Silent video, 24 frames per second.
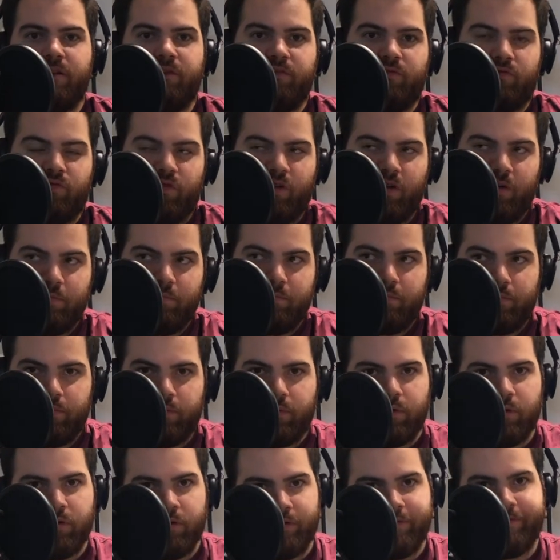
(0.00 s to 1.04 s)
from
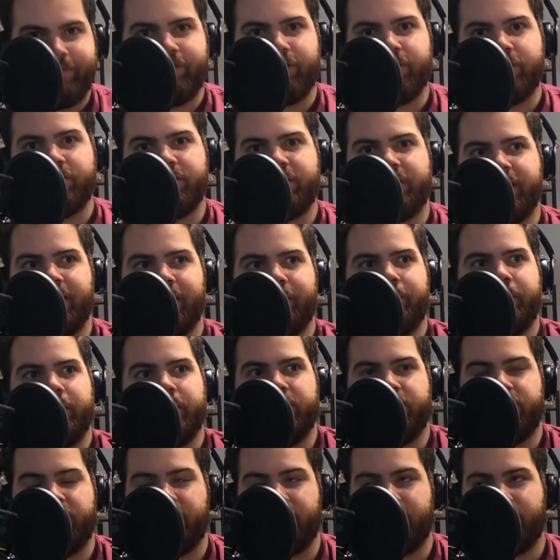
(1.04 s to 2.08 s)
their first
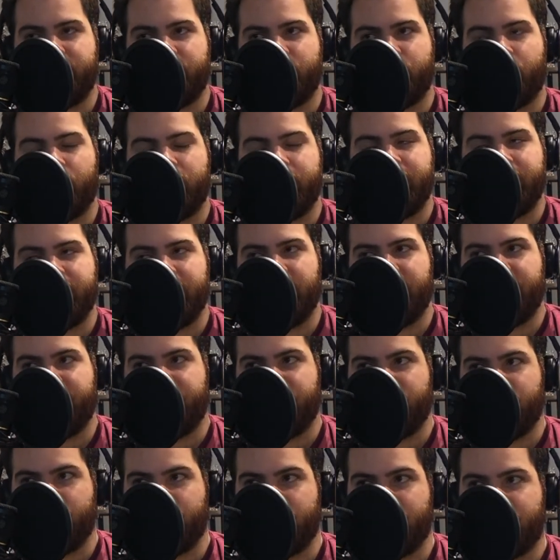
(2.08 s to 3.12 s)
championship in
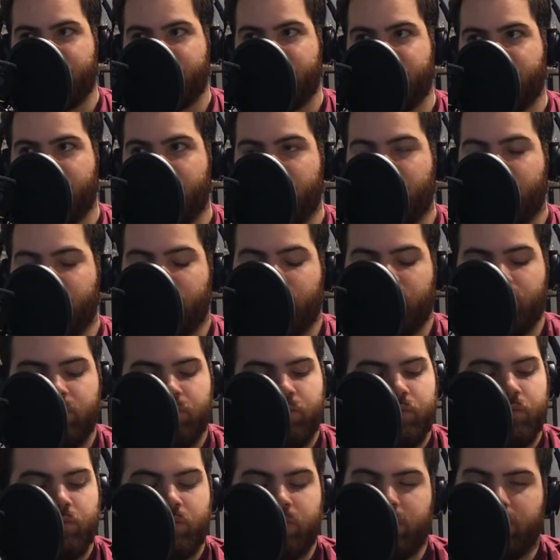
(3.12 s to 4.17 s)
2011, which
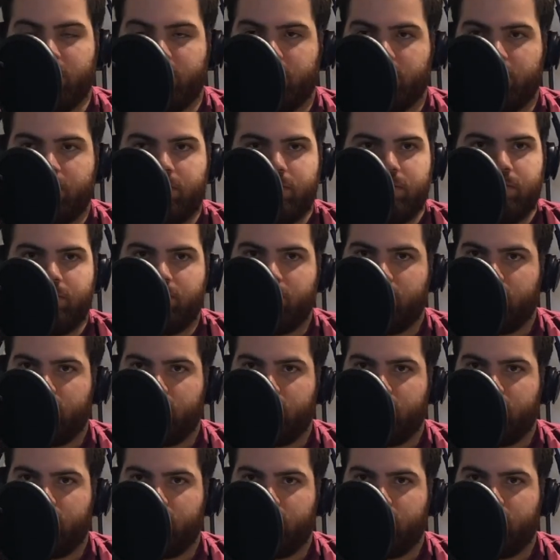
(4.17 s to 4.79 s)
was